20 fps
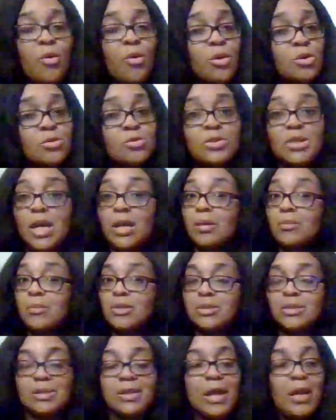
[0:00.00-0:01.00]
Or you taking
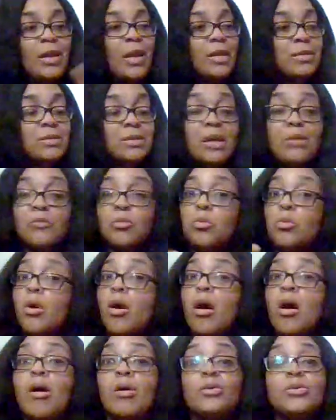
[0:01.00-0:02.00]
me to that next level? We're
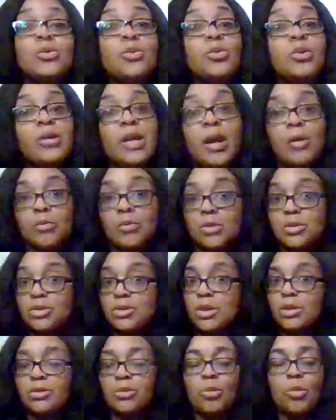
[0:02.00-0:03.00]
all doing that with
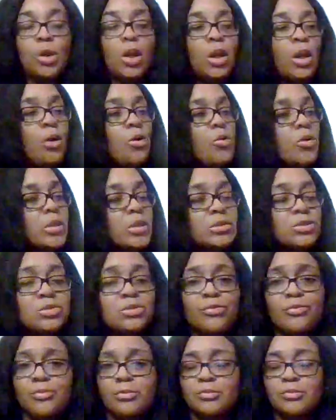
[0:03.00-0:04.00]
each other. We're learning,
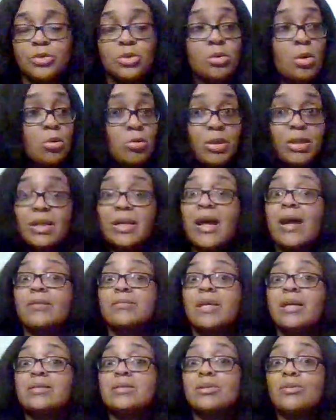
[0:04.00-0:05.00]
so you know, getting
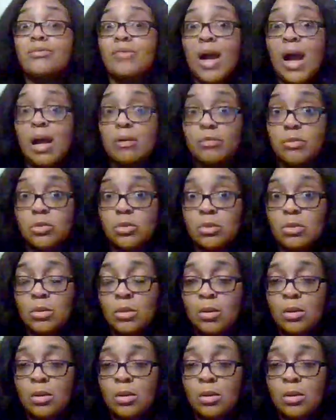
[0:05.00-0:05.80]
out that survival,